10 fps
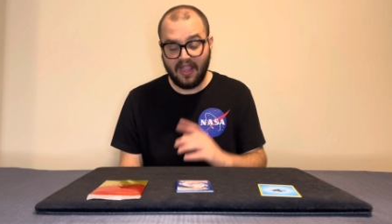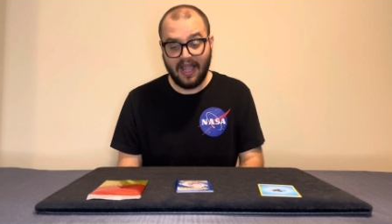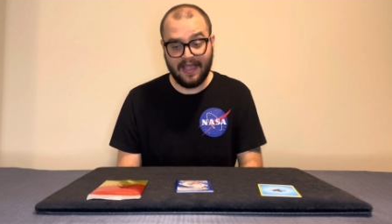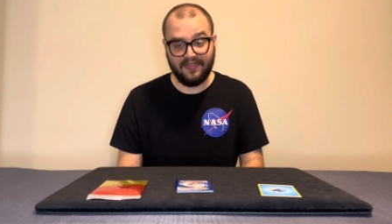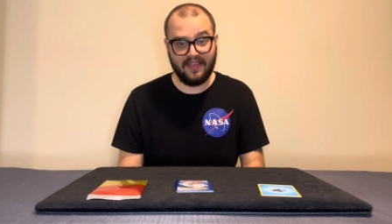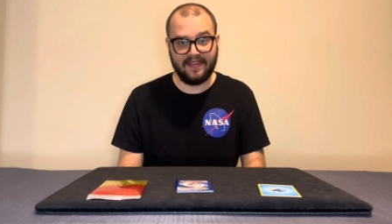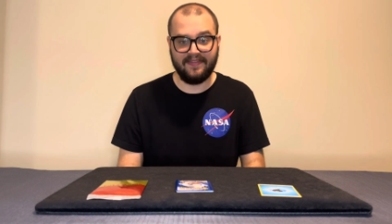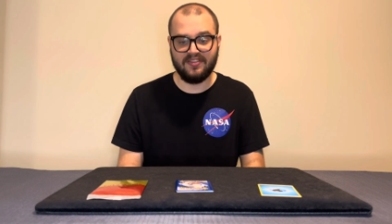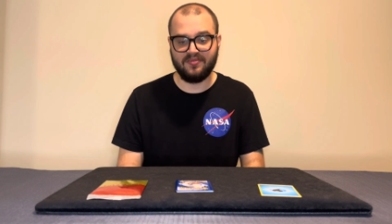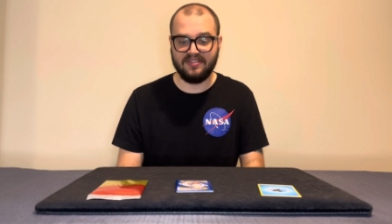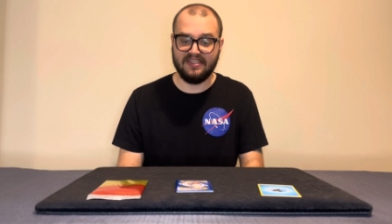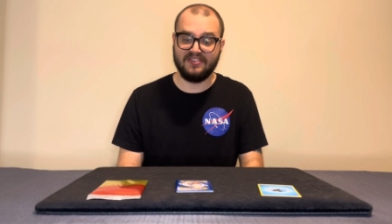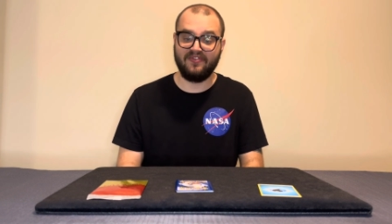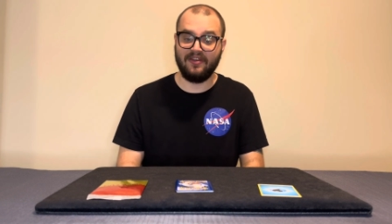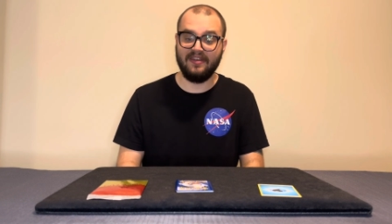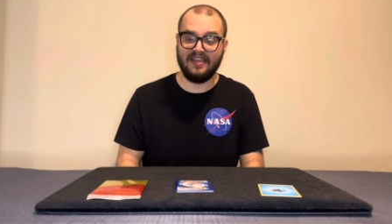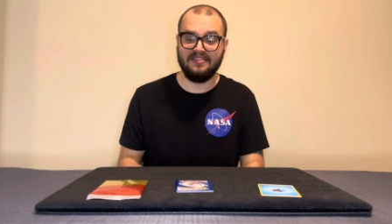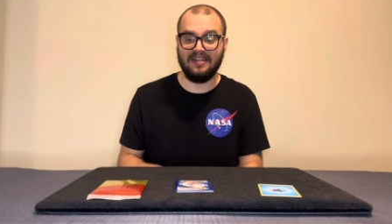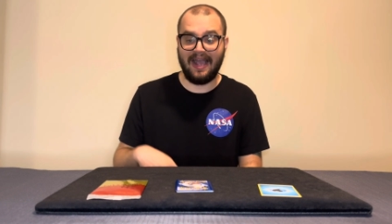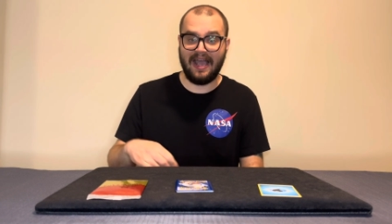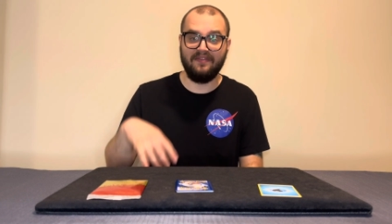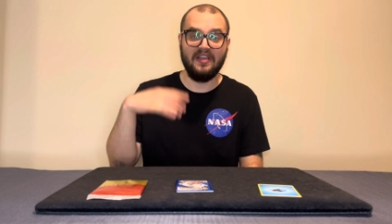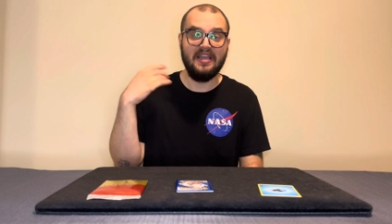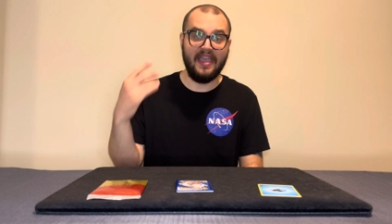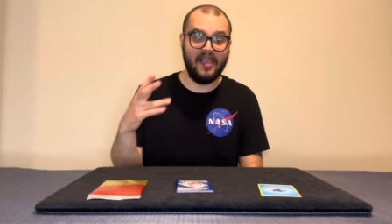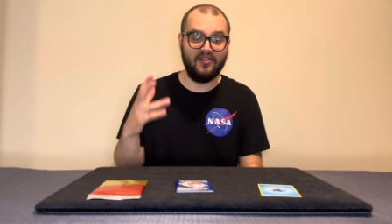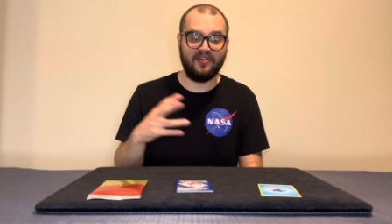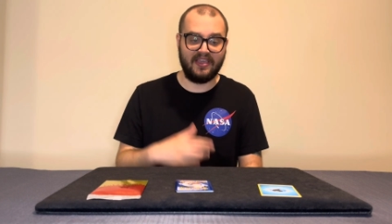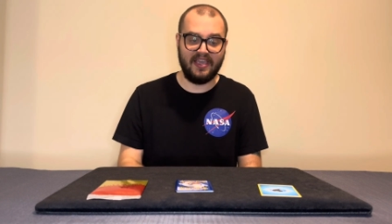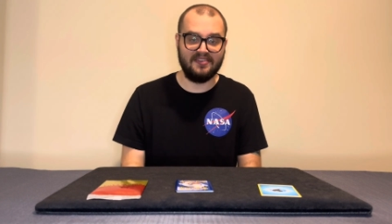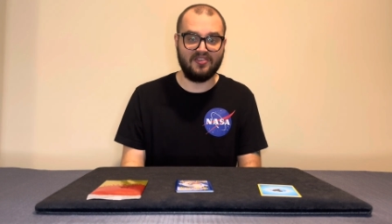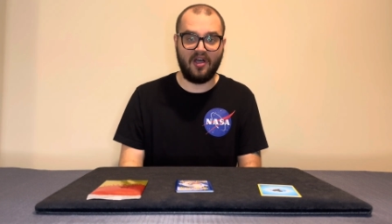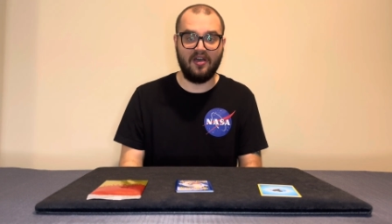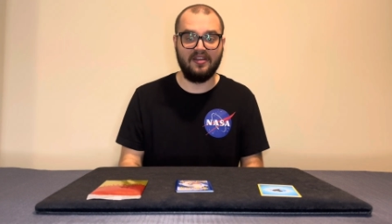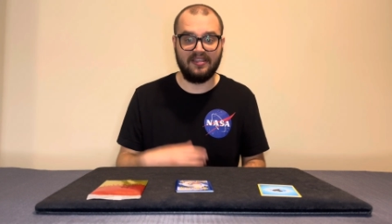I think that this routine is very nice to have in your case on a